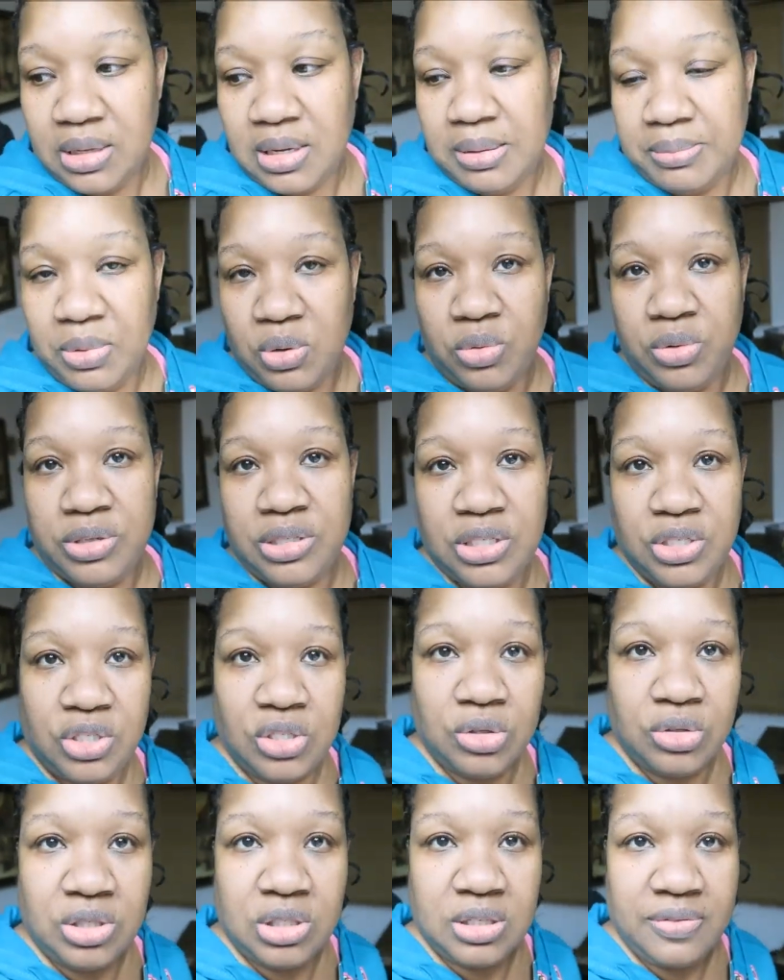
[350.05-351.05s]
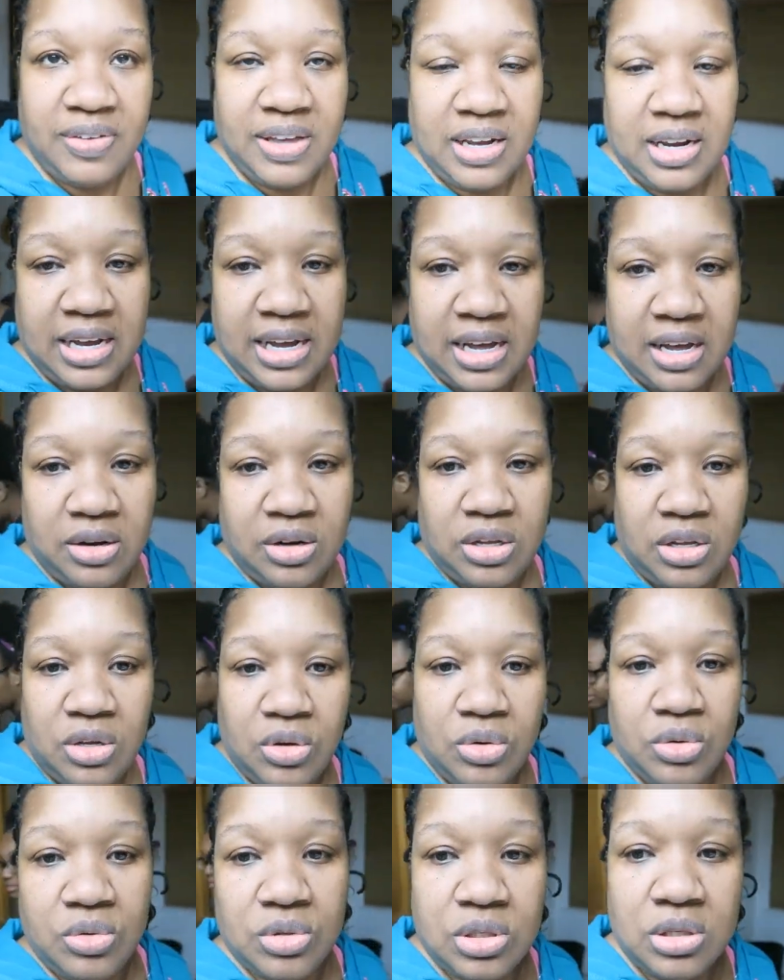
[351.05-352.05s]
I'm going to show Savannah how to
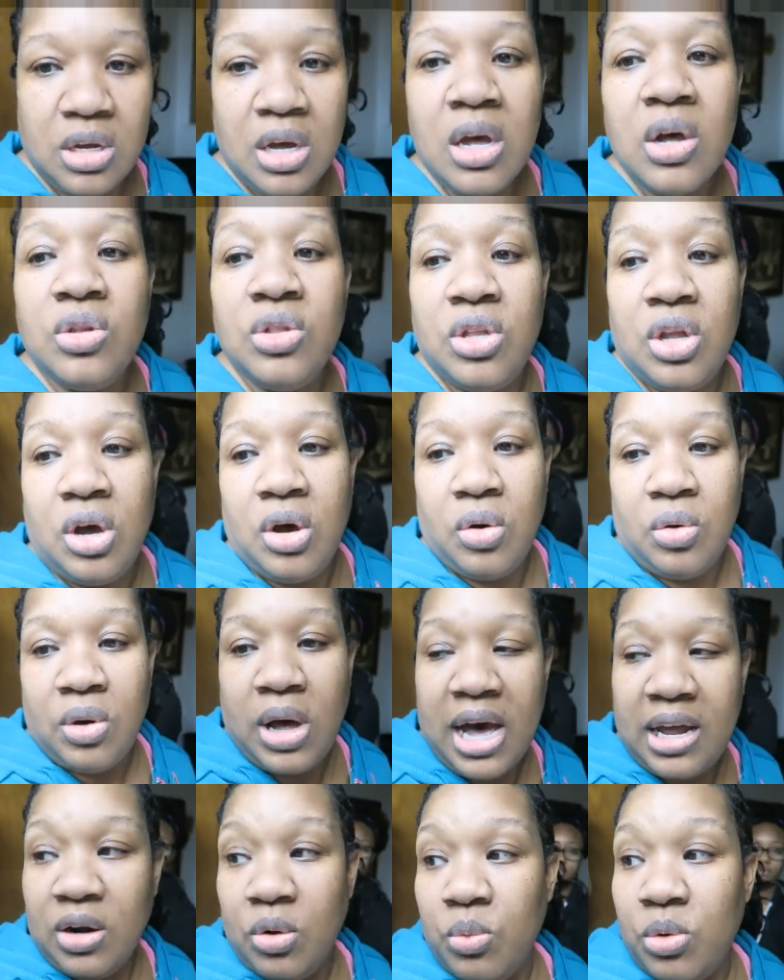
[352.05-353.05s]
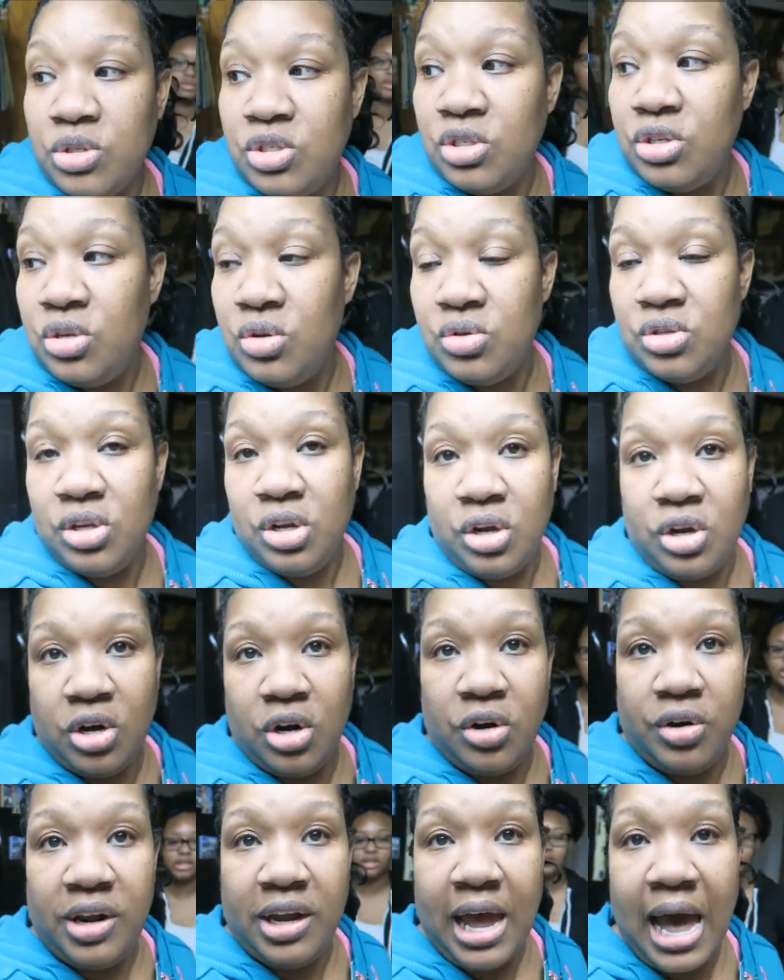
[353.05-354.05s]
use, no, I don't want you using the
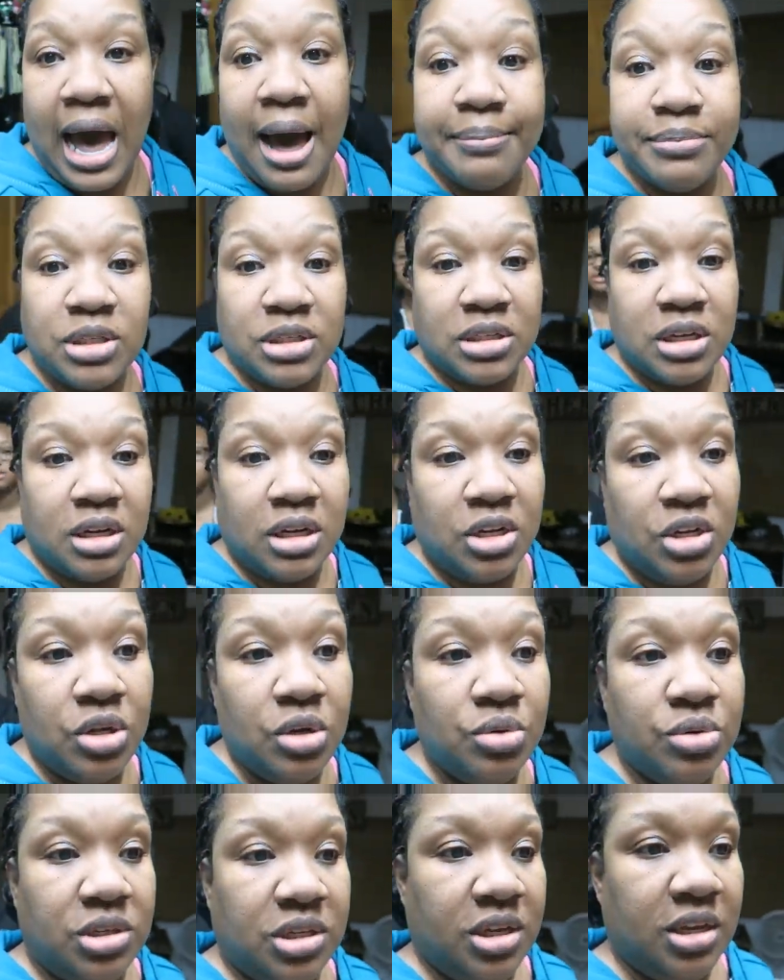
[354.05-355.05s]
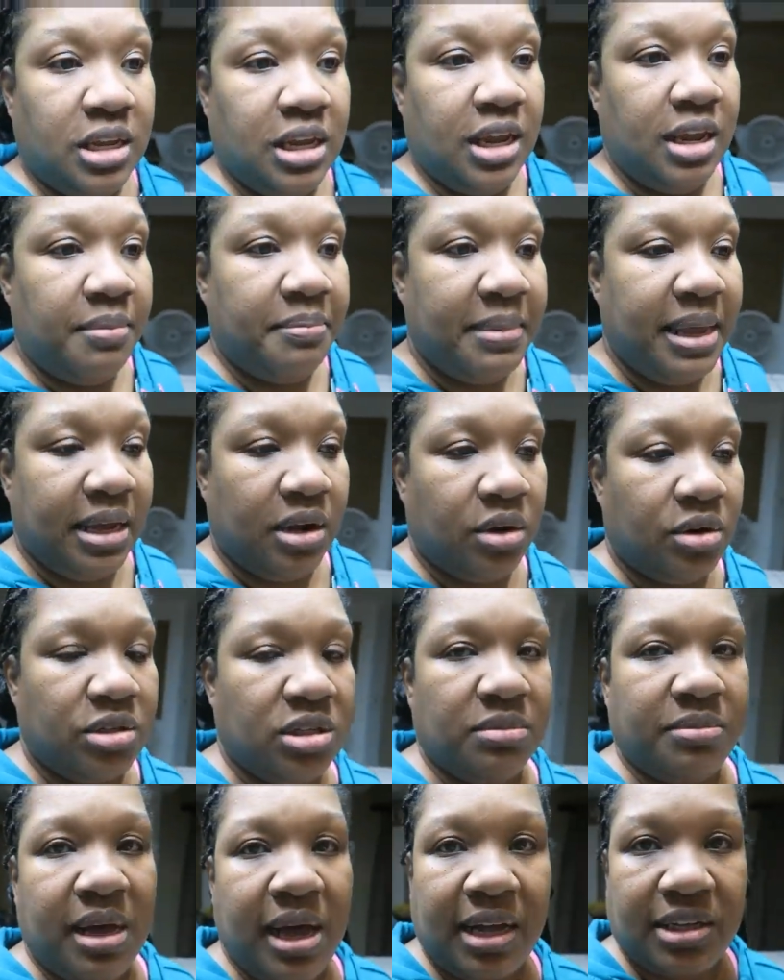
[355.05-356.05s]
Keurig. Keurig. I'm just gonna use it and make her
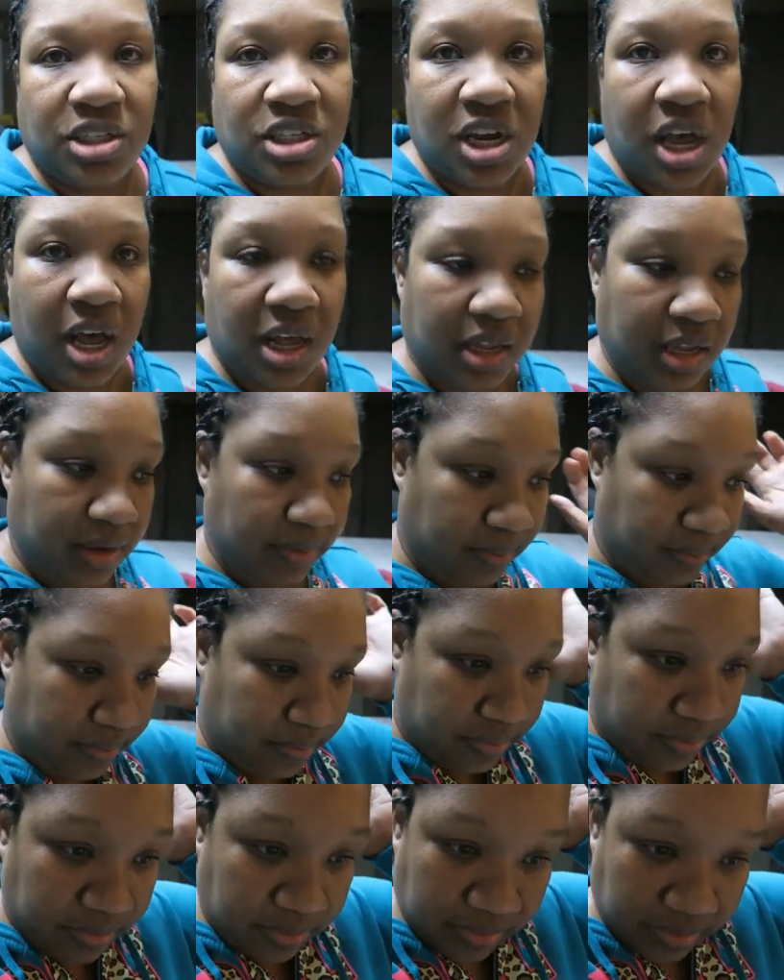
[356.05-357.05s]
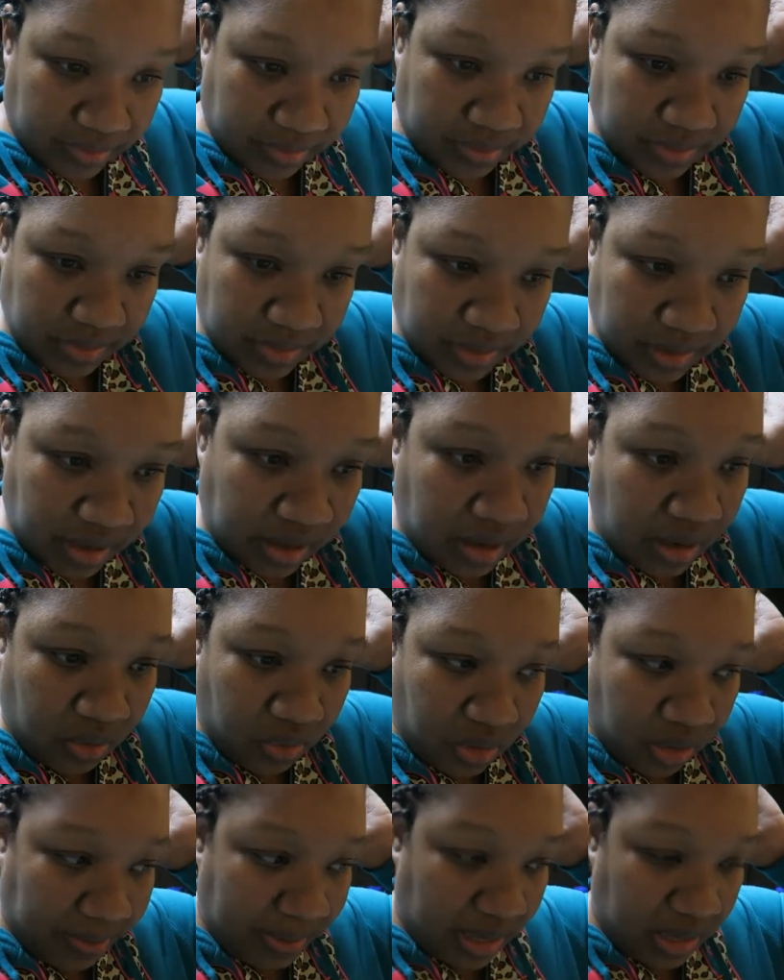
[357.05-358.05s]
some hot chocolate.
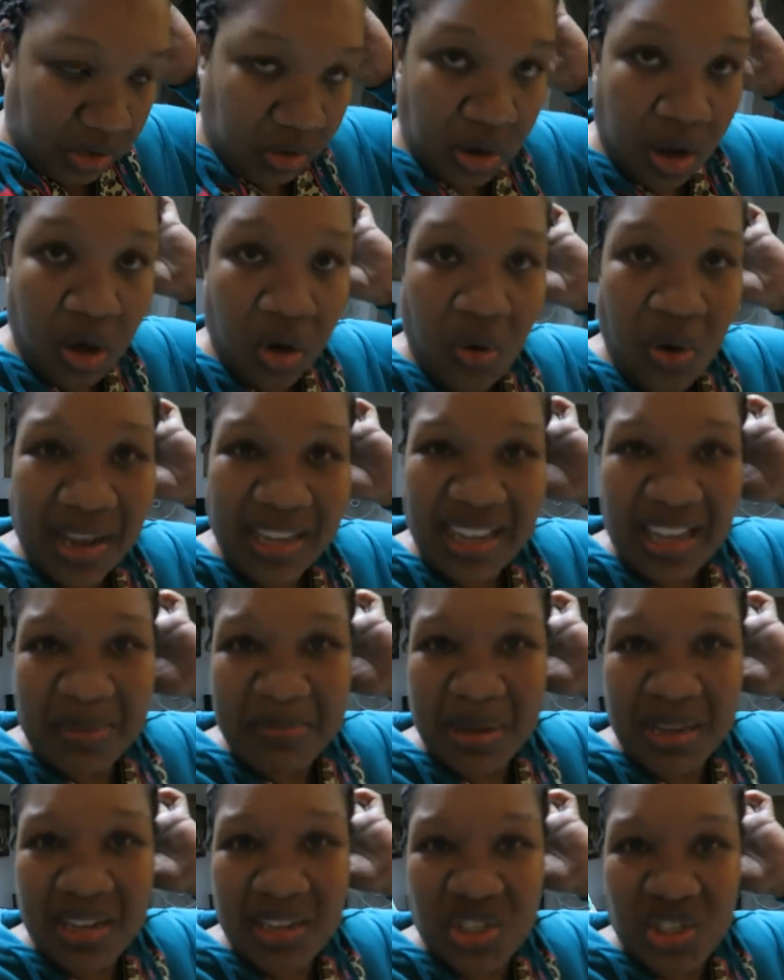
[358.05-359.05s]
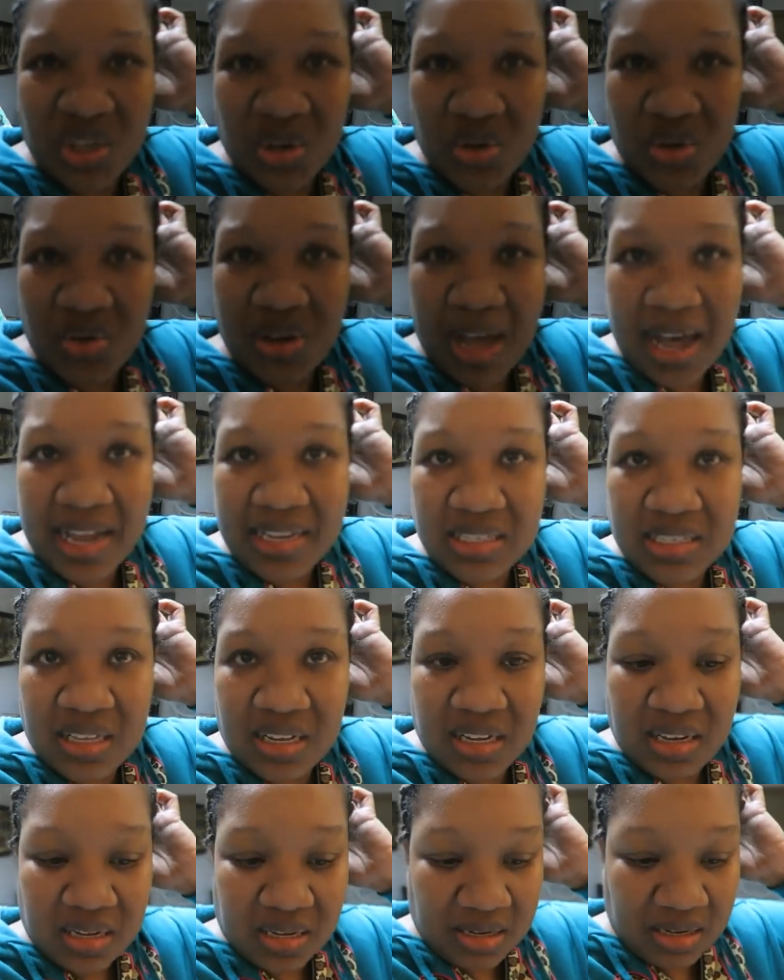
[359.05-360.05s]
What am I doing? Oh, I, am gonna show you guys
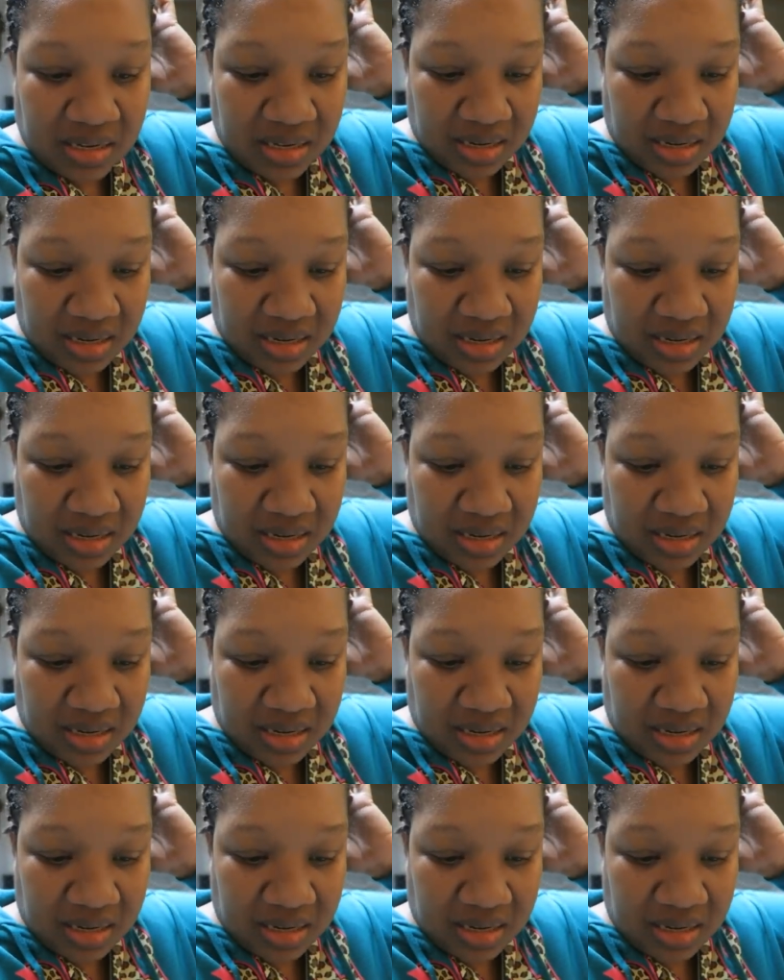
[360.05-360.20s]
the.